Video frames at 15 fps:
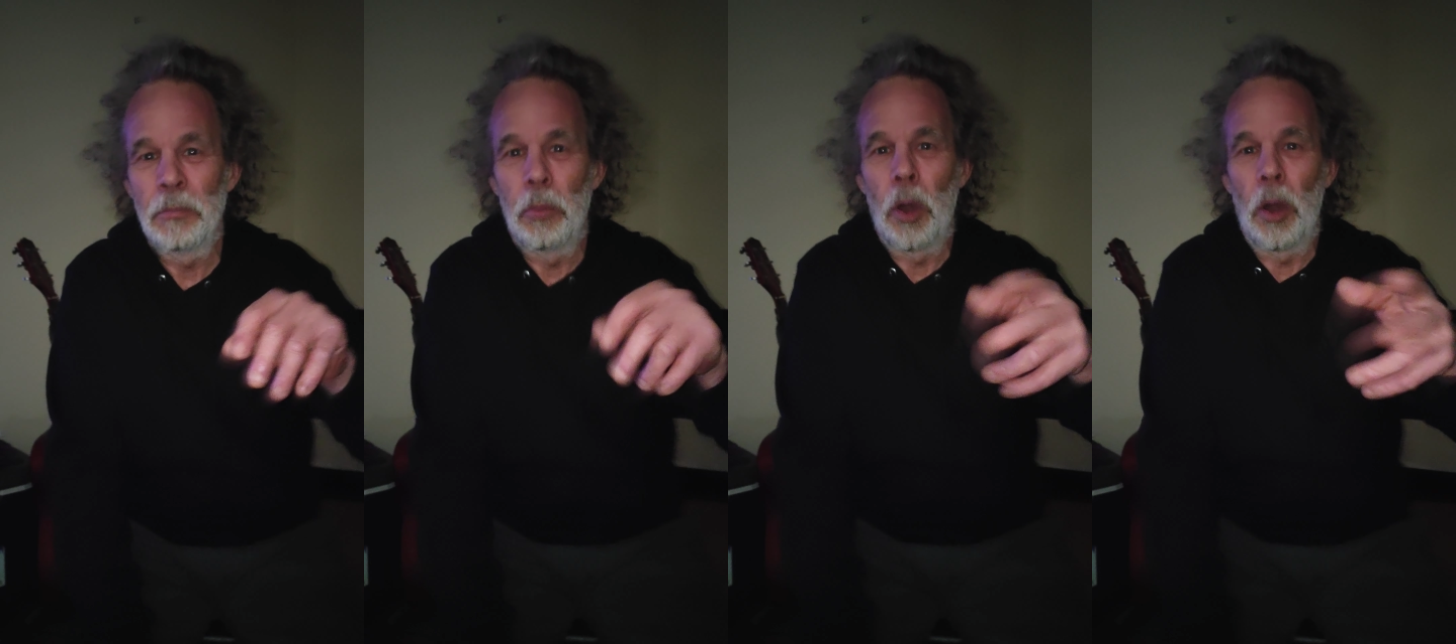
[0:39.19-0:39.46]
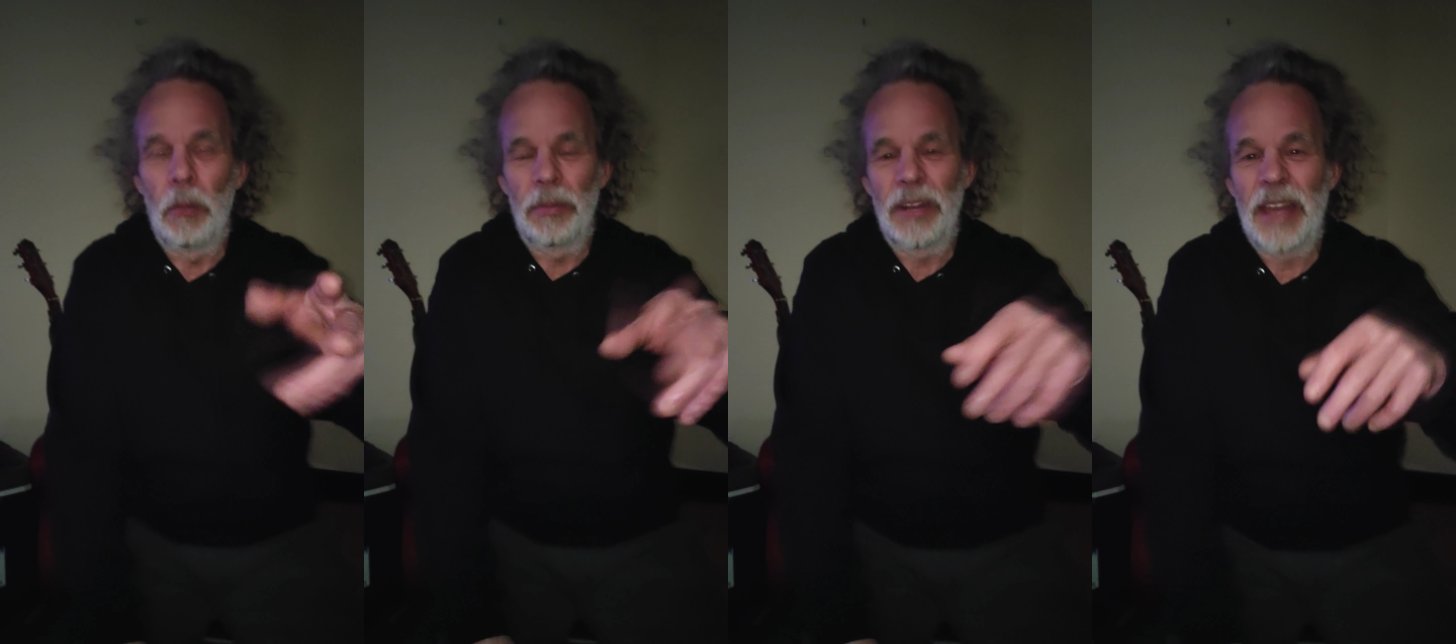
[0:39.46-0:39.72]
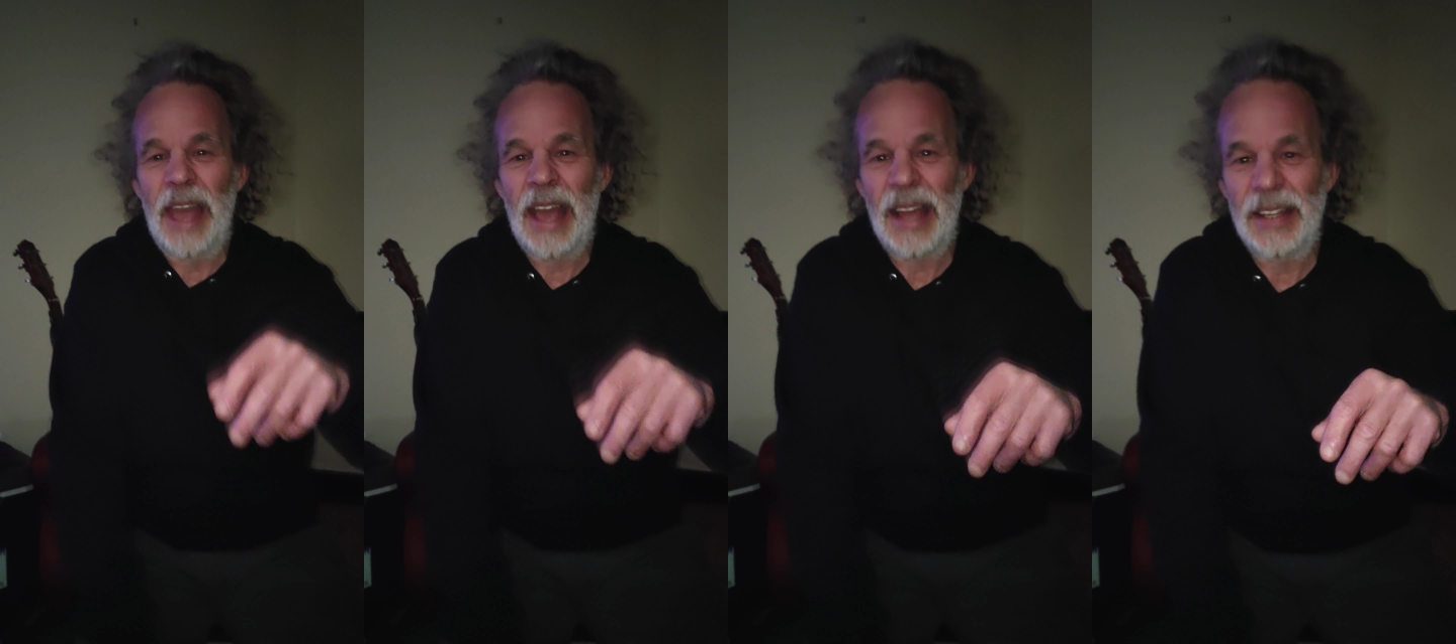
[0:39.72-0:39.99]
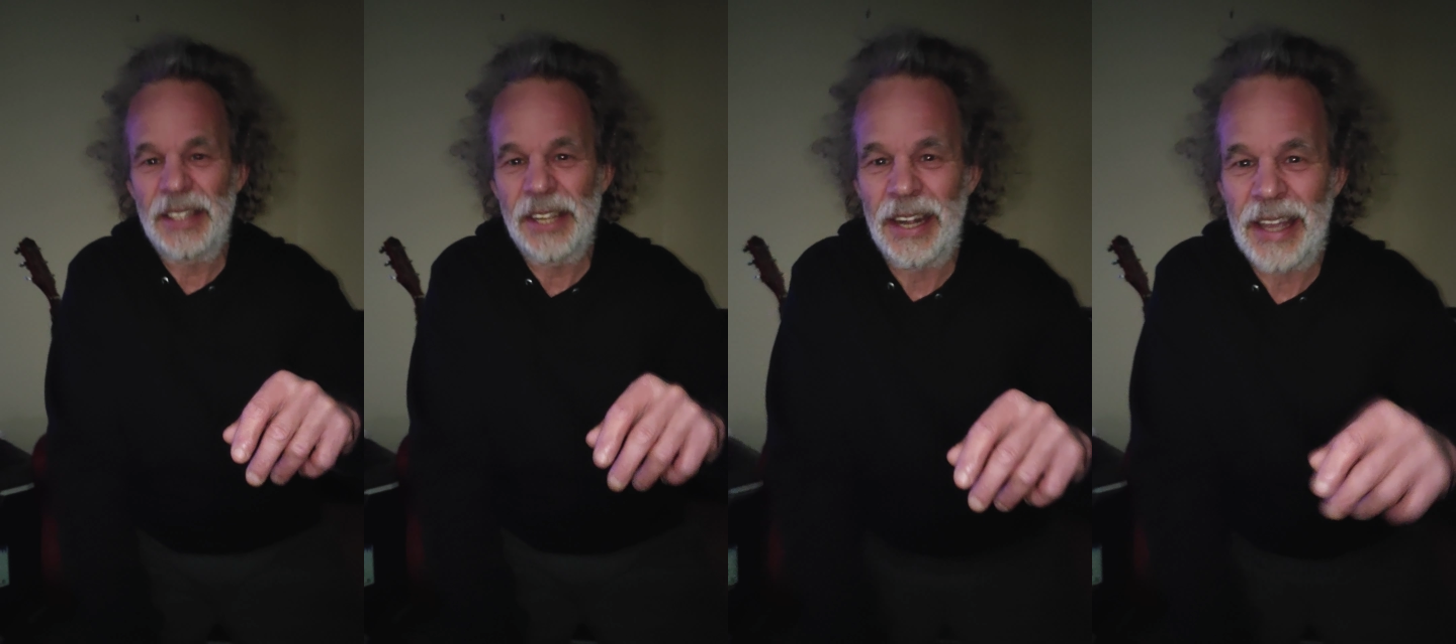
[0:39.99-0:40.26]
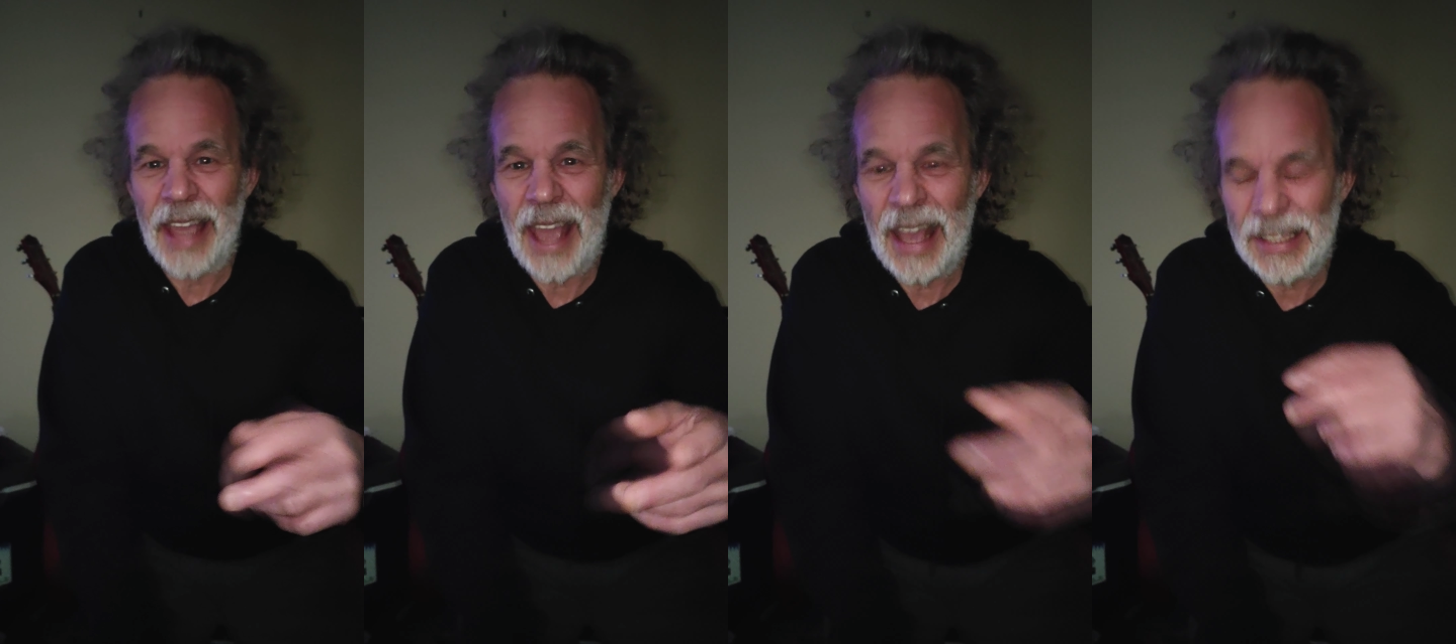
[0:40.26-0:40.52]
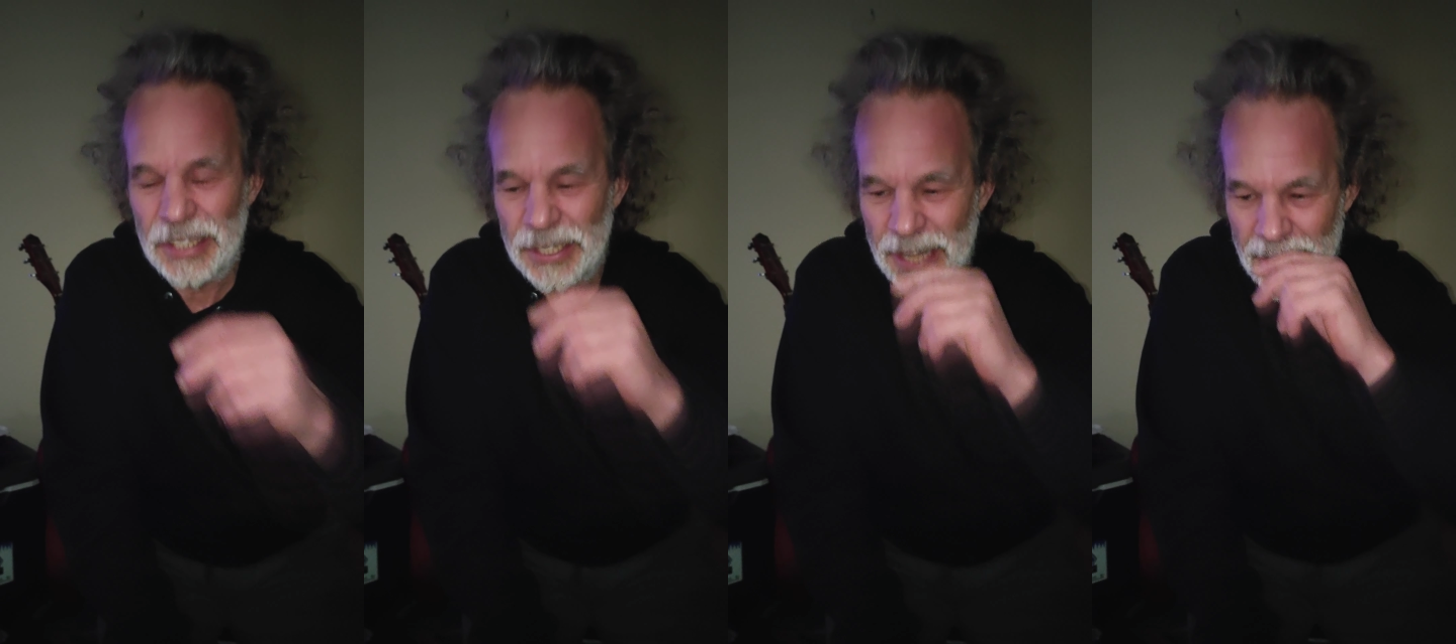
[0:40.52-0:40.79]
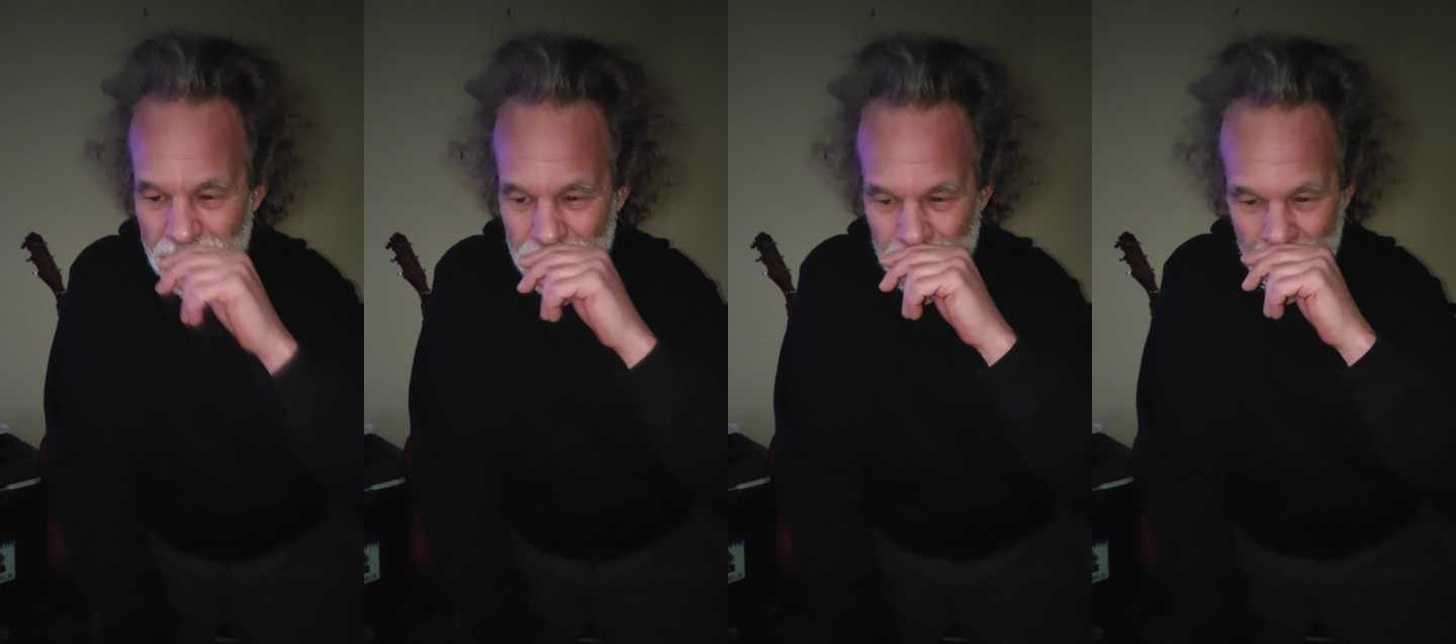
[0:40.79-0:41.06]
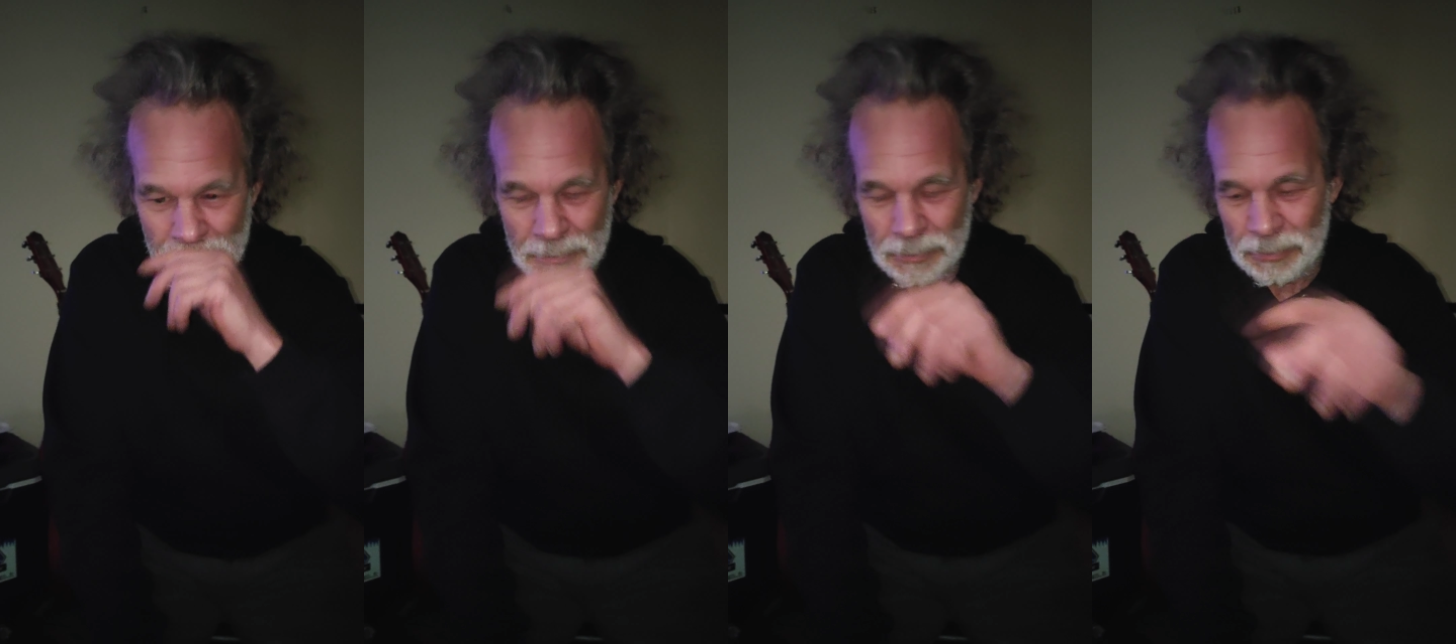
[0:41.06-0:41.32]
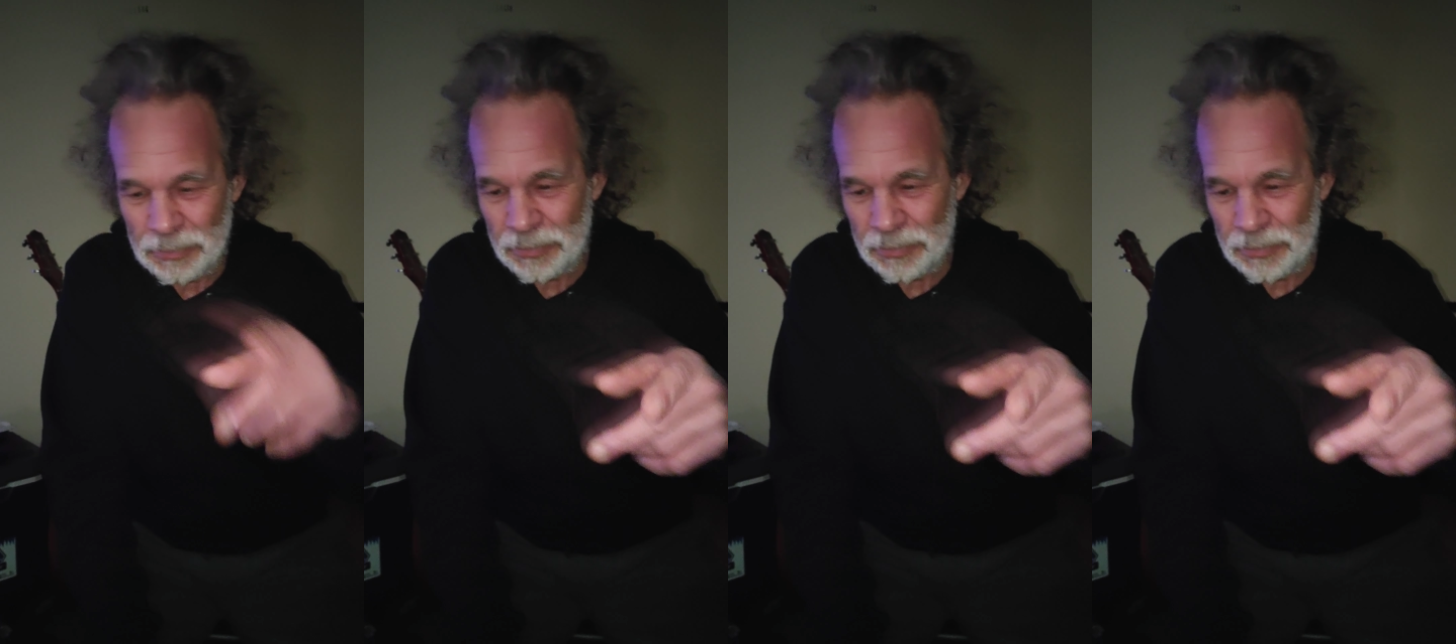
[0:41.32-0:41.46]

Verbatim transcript: pumped gas at a gas station.